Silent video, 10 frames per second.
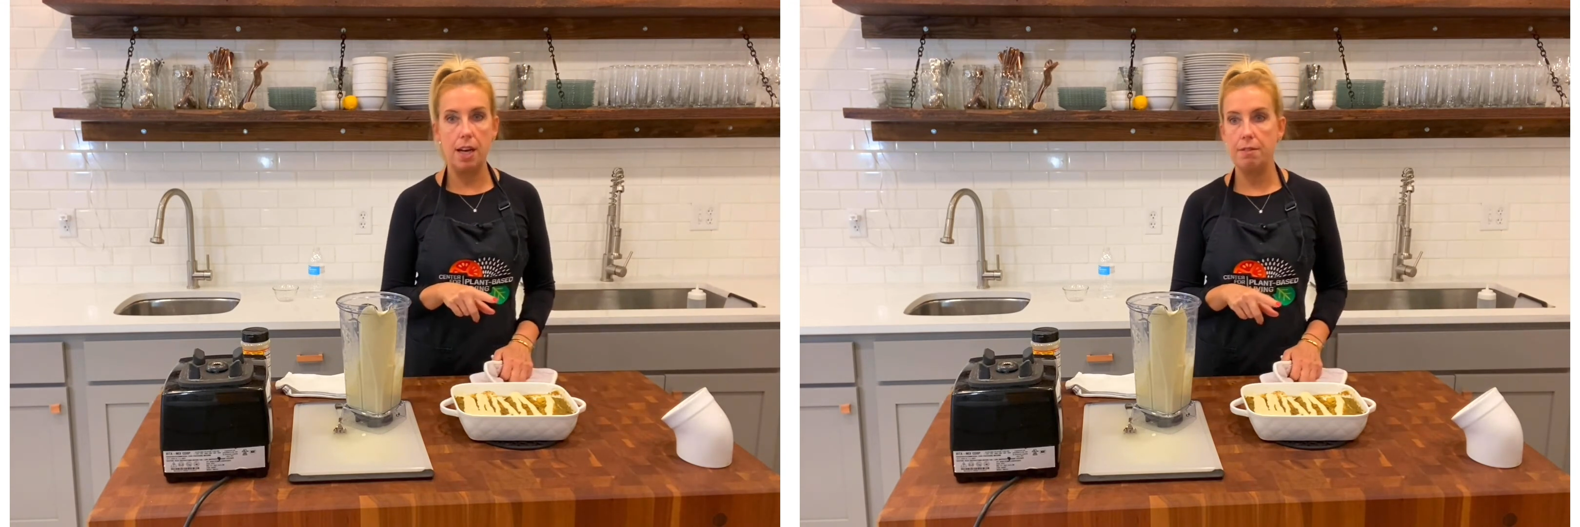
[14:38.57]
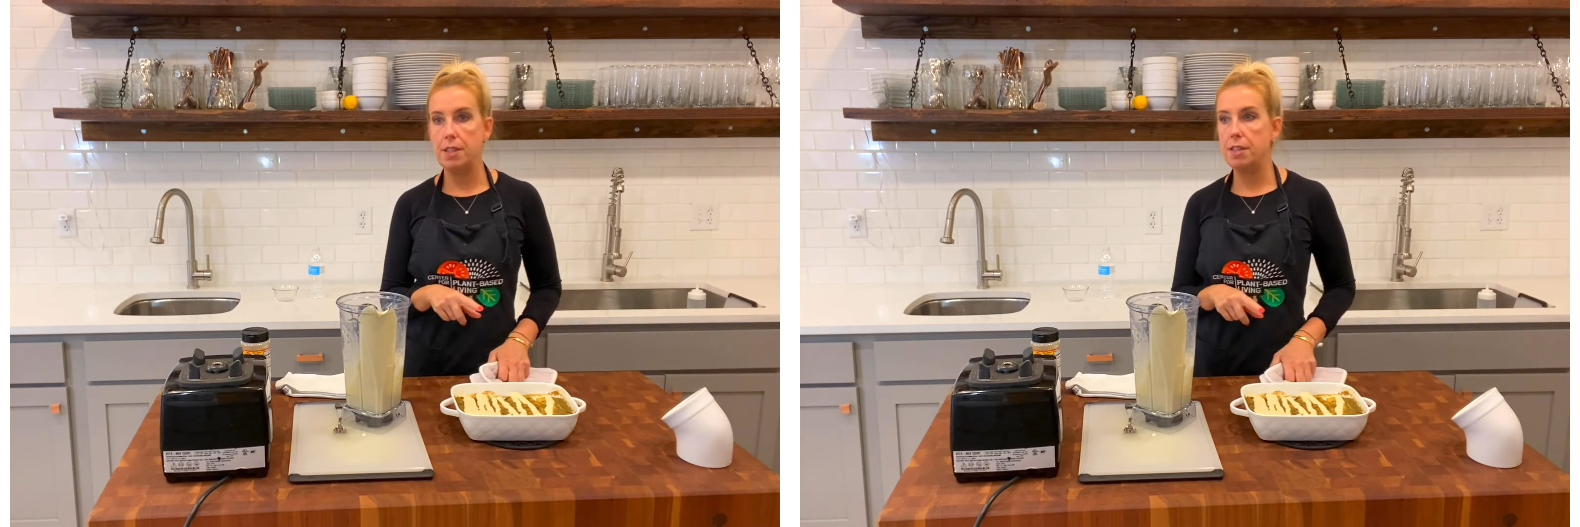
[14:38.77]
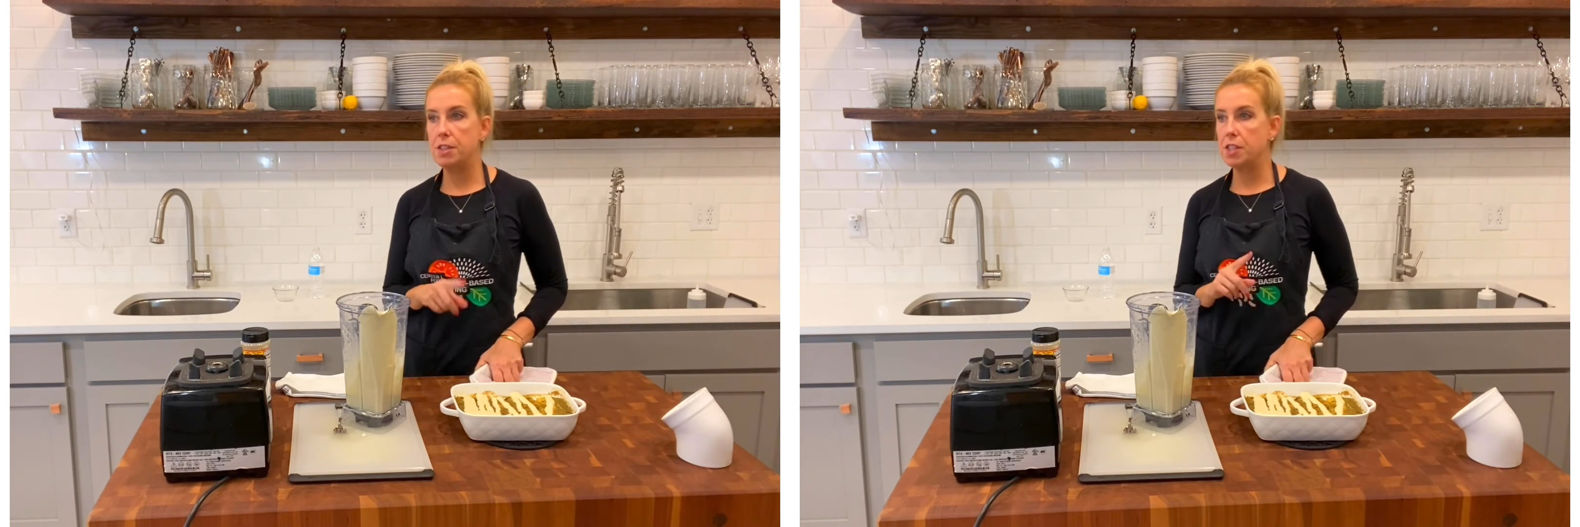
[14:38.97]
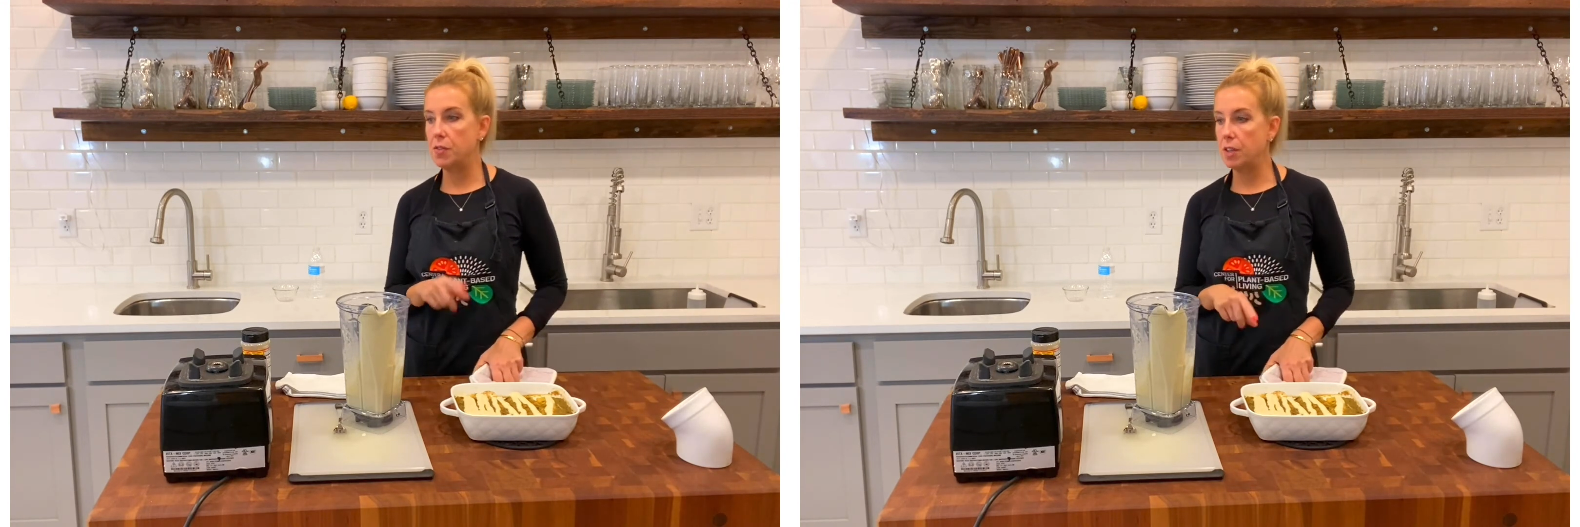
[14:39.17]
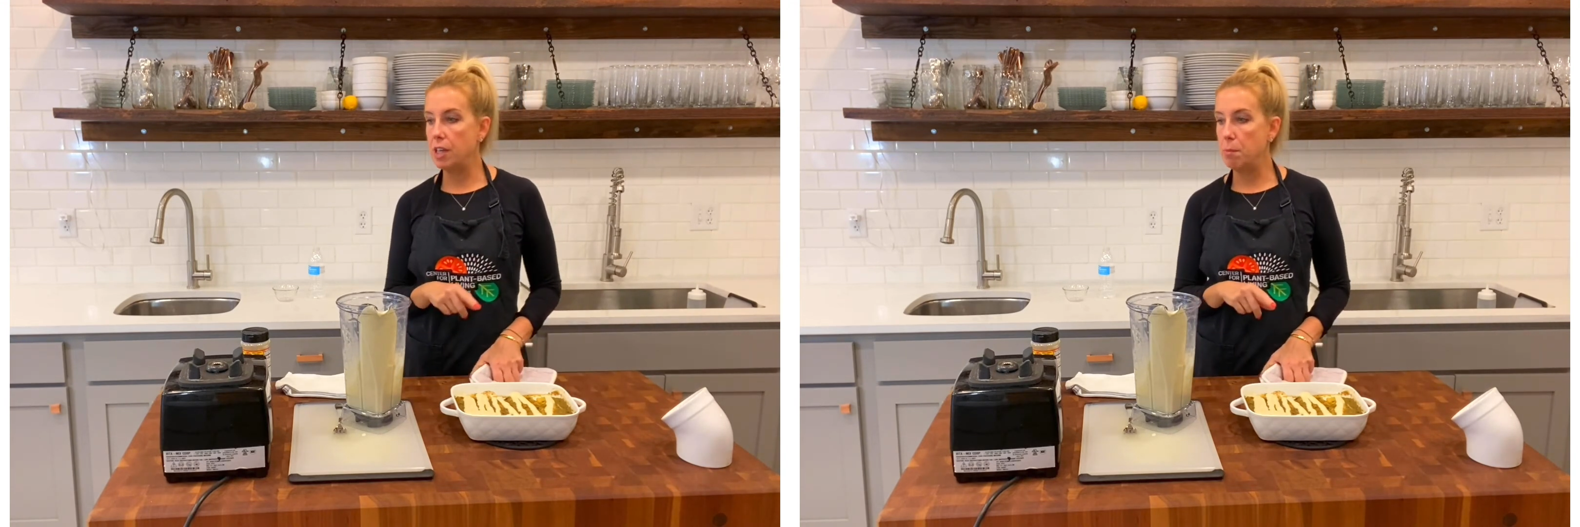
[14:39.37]
oven just
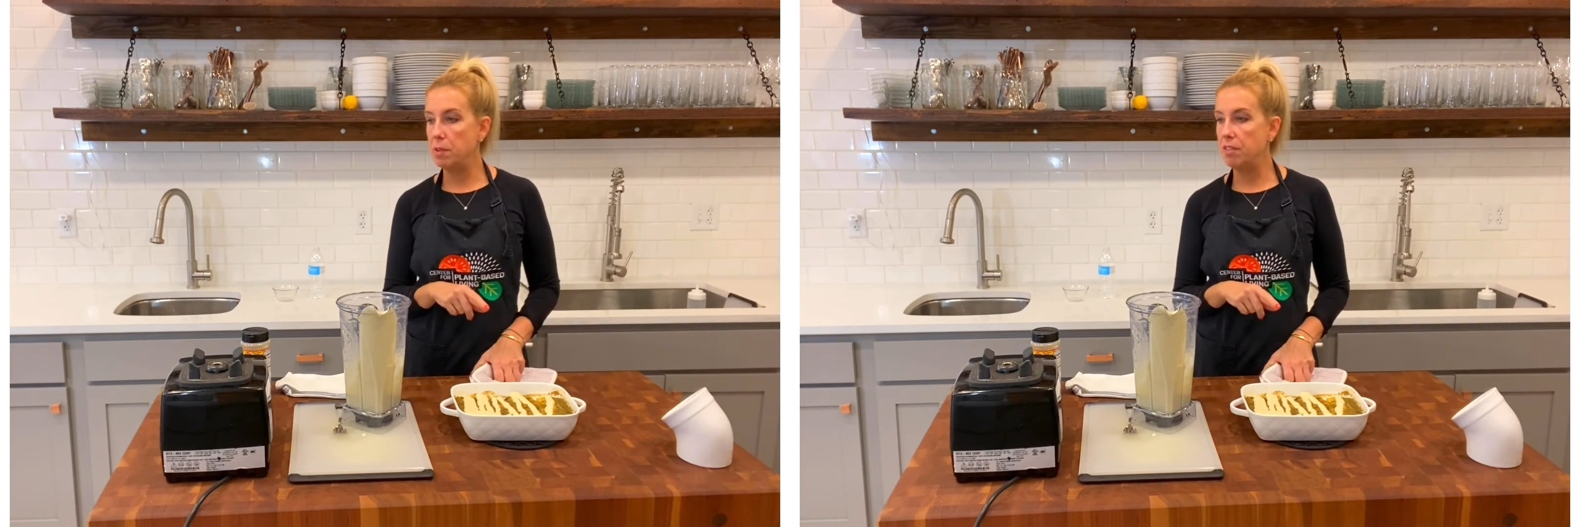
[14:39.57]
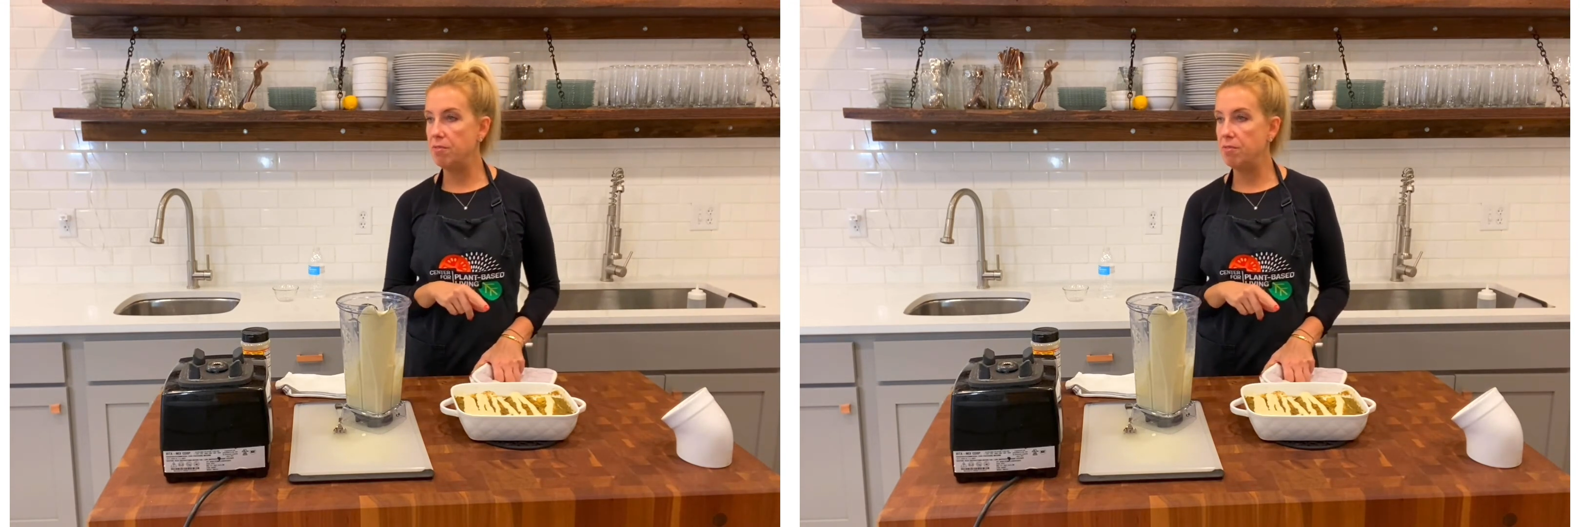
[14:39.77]
for a couple of